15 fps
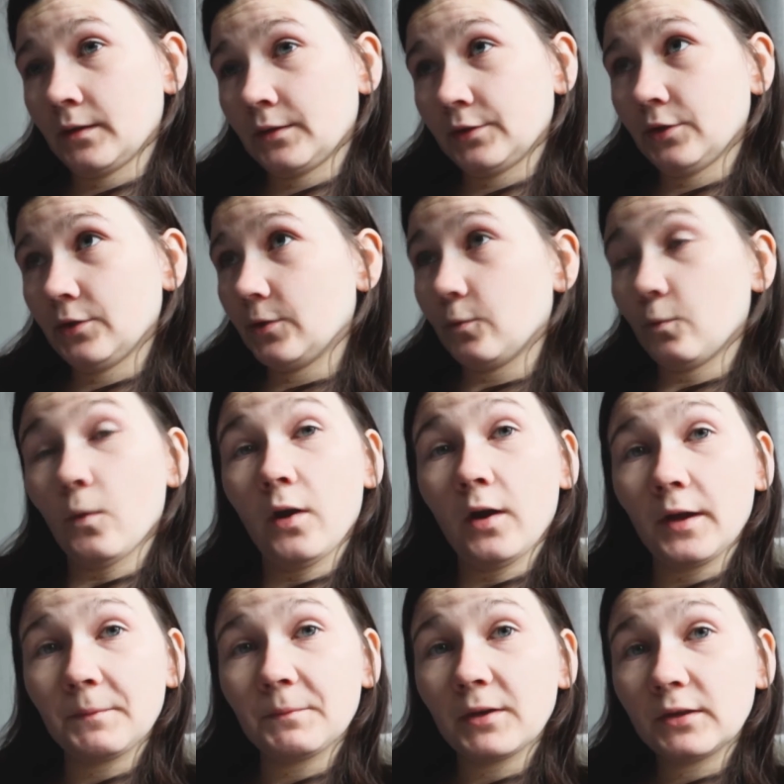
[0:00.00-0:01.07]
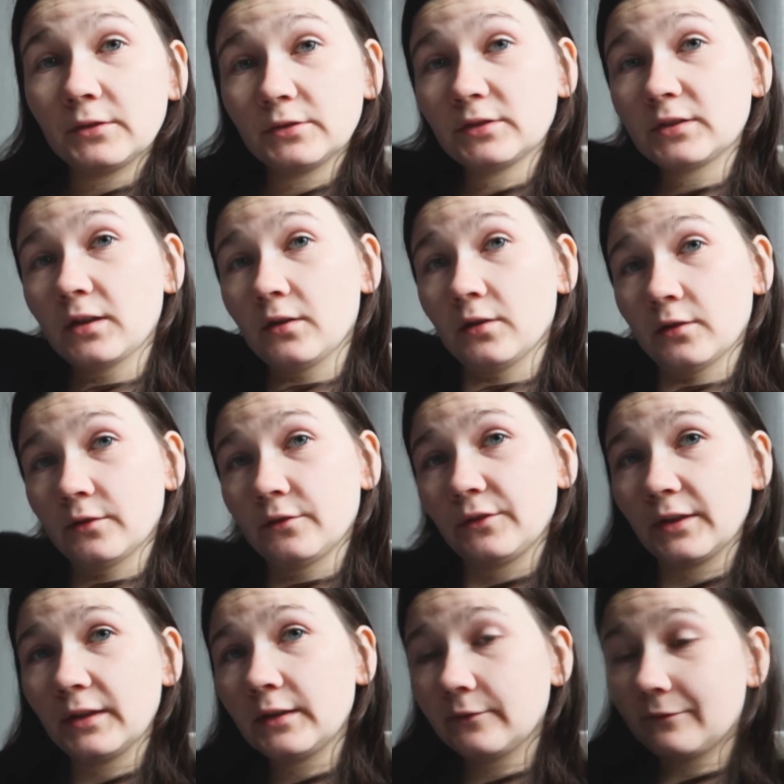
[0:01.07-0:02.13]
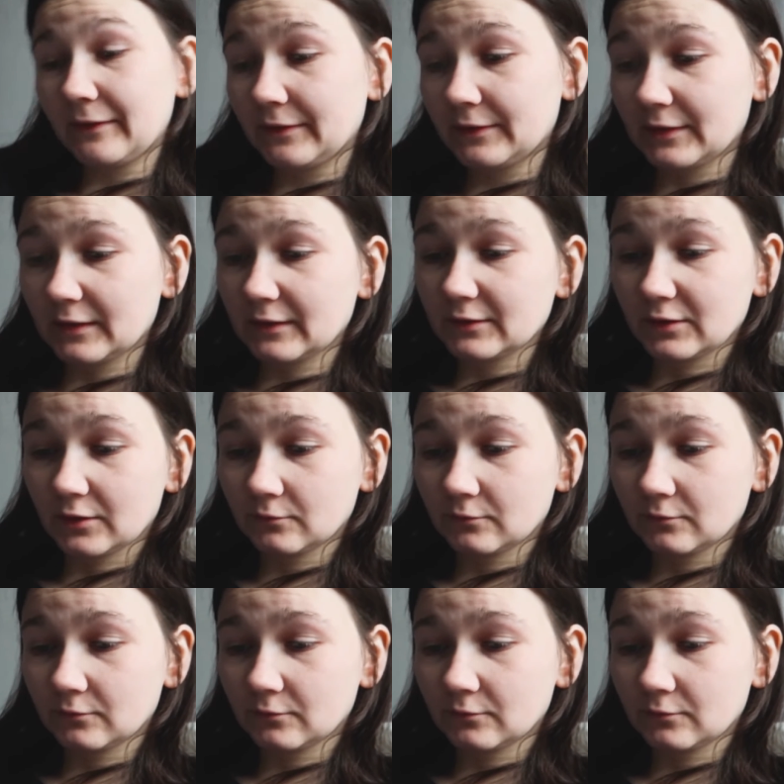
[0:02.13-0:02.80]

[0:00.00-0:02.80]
I don't know why, but I just can't think of anything.